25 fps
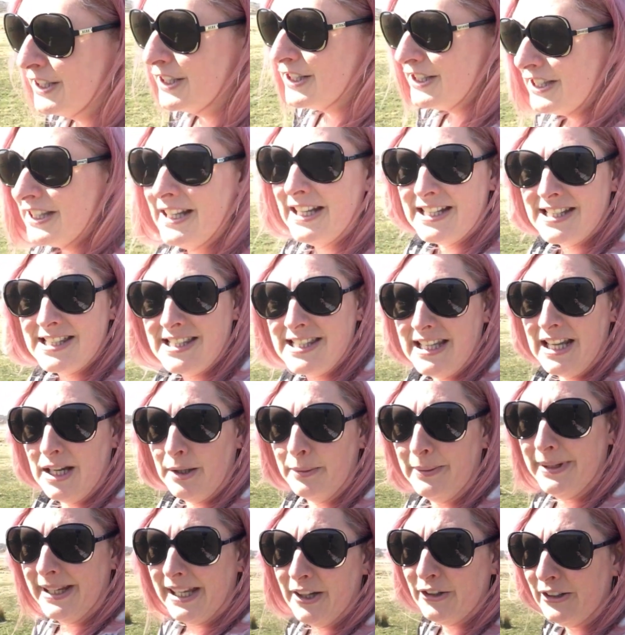So let's see how
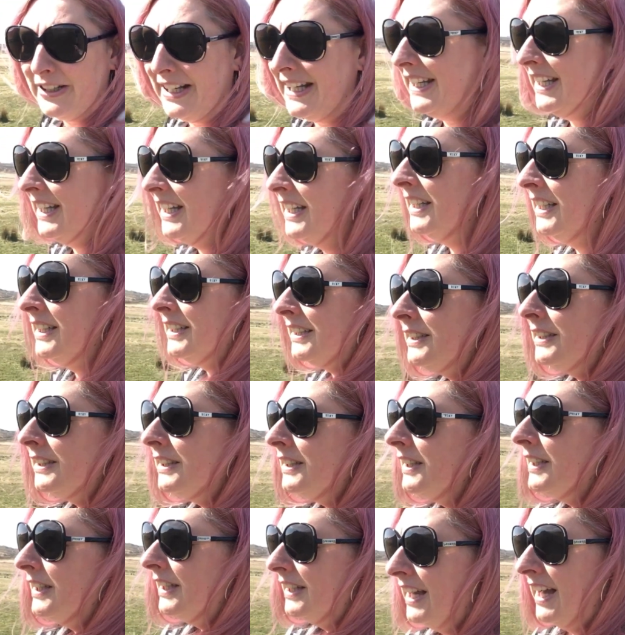we get on, eh?
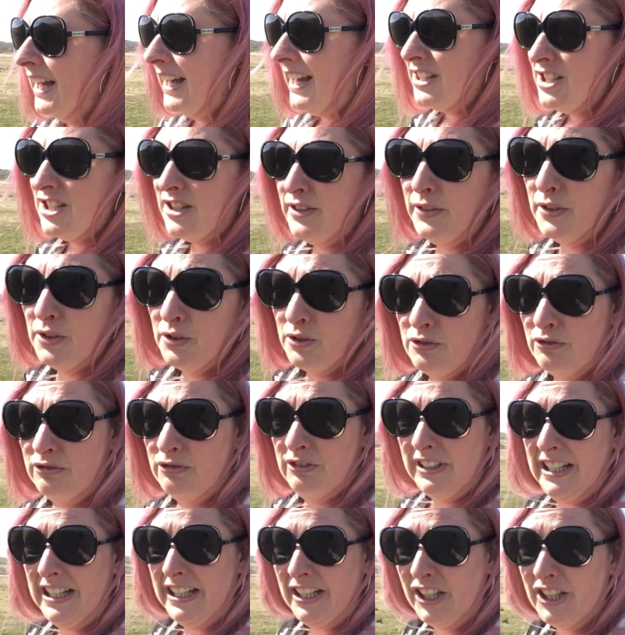Actually feels
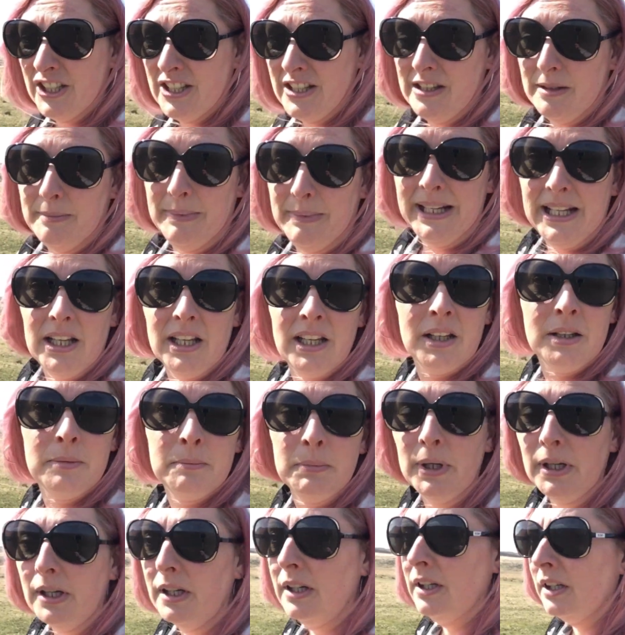really good at the minute,
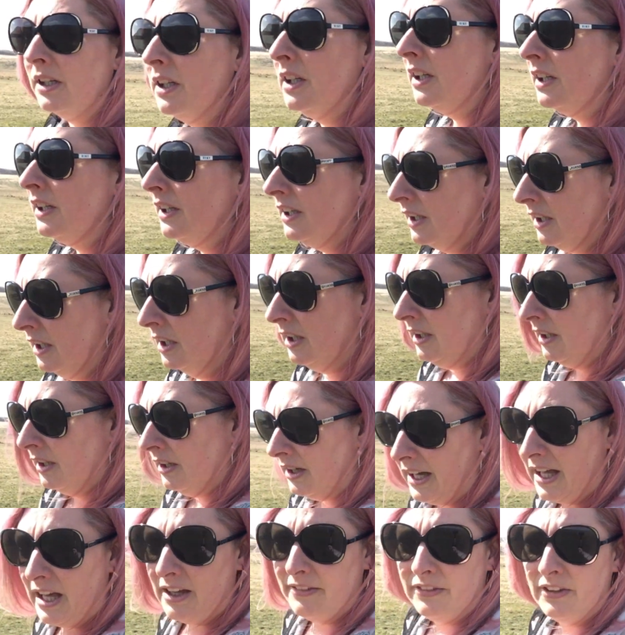but
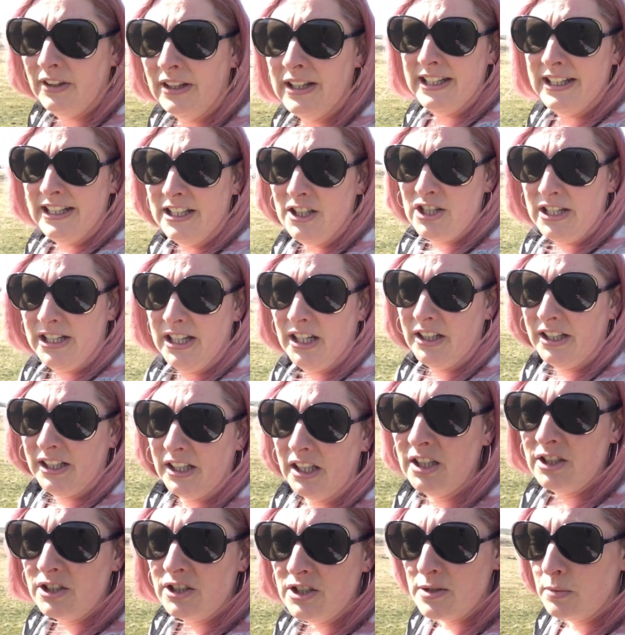I have literally only
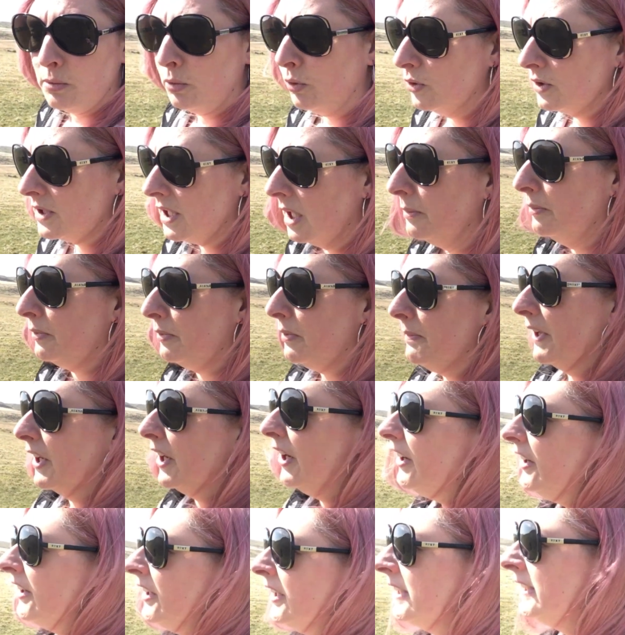just walked up from the
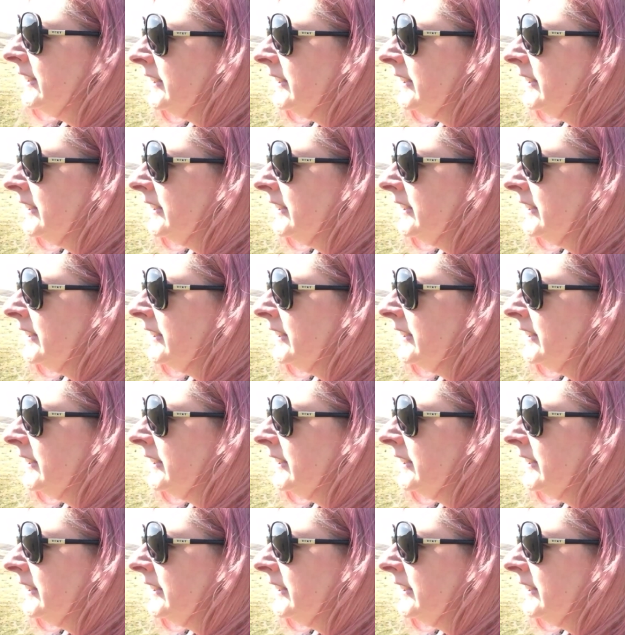car.